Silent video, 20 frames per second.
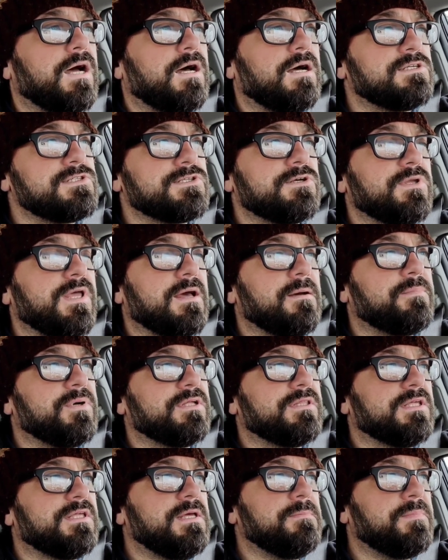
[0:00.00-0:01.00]
So yeah,
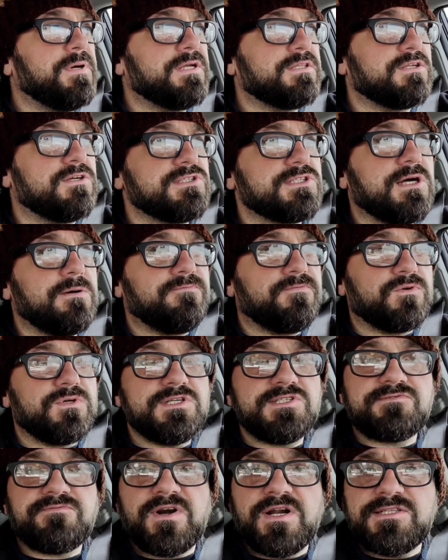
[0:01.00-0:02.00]
but he picked those up for
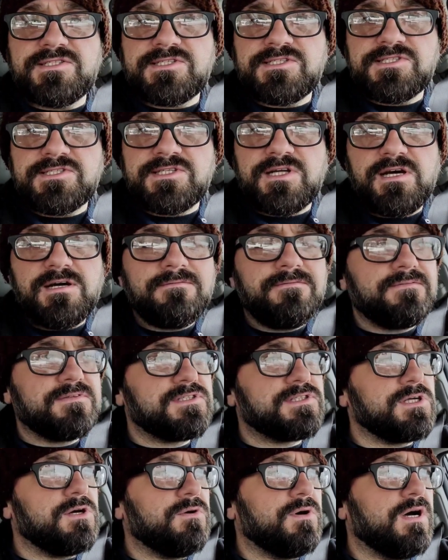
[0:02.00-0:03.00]
his friends and stuff.
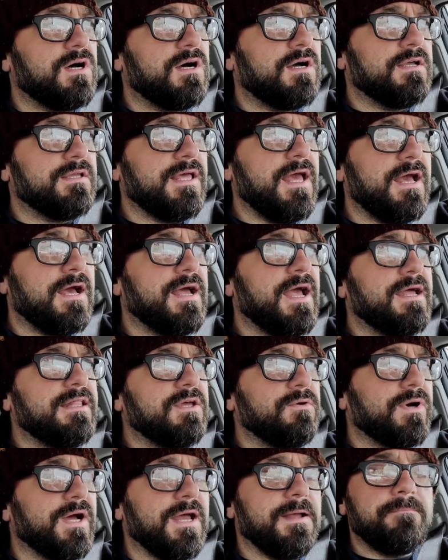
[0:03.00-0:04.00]
So yeah,
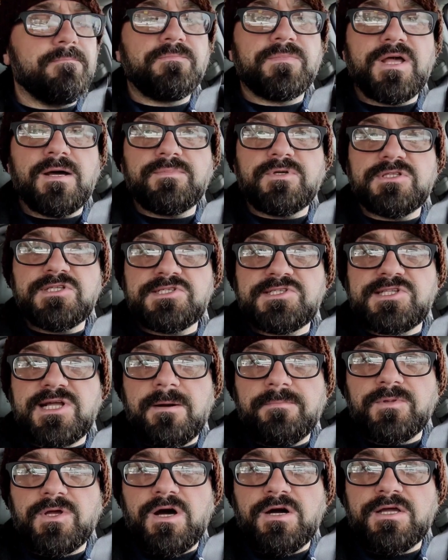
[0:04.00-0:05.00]
anyway, I'm gonna
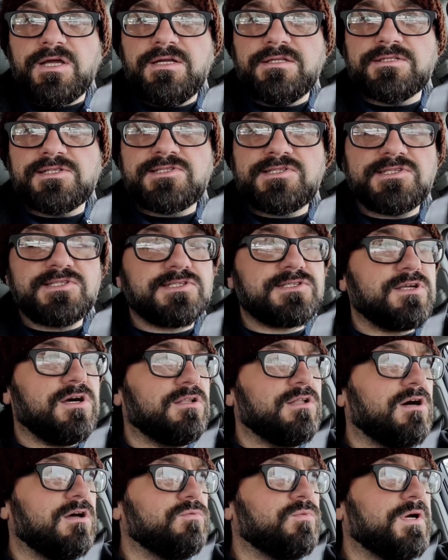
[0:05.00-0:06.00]
stop talking. This has gone
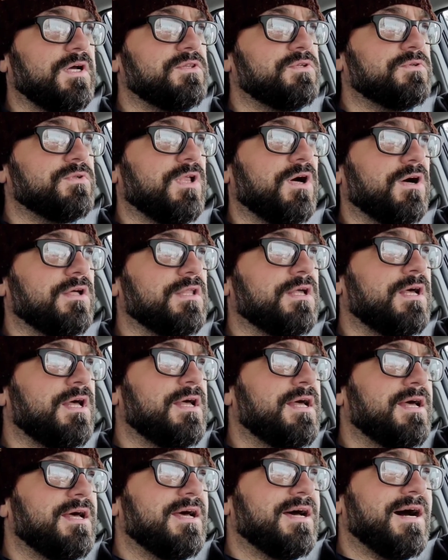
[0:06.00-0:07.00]
on way too long.
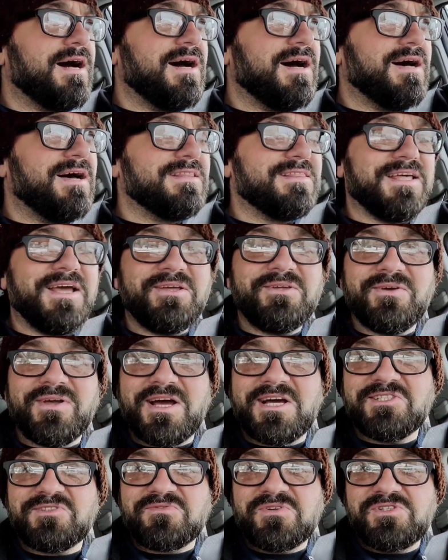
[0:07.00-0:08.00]
Thank you
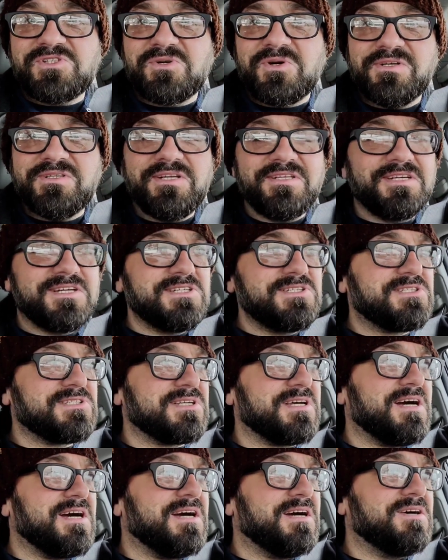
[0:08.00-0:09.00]
guys for joining us.
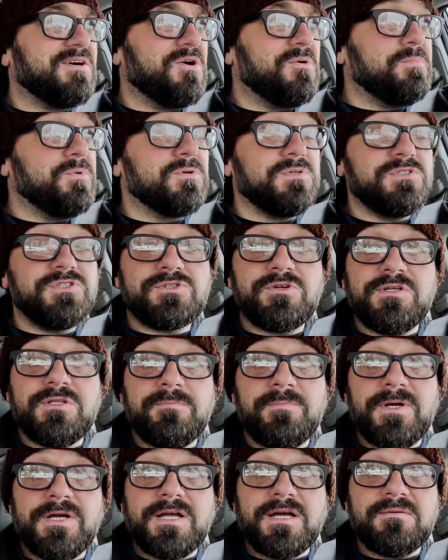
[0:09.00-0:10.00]
Hope you enjoy the
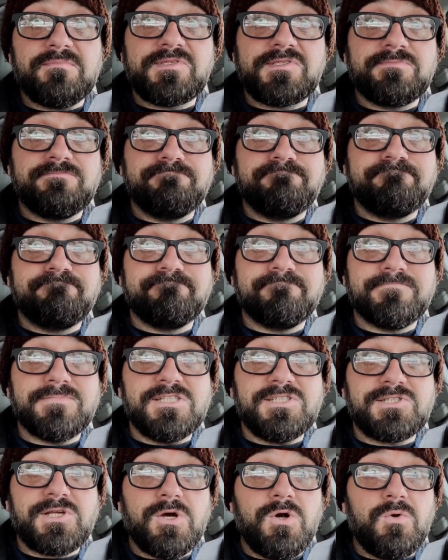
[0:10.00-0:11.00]
pickups.
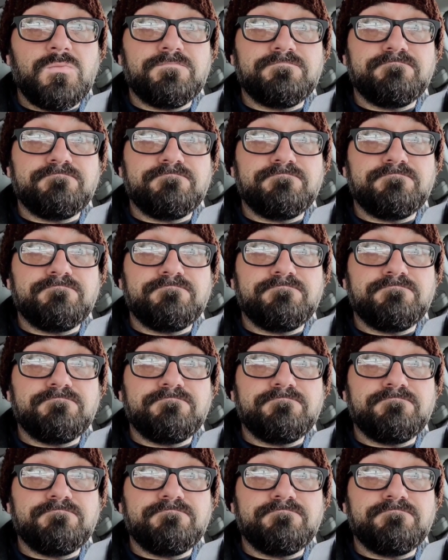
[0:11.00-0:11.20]
Let's go.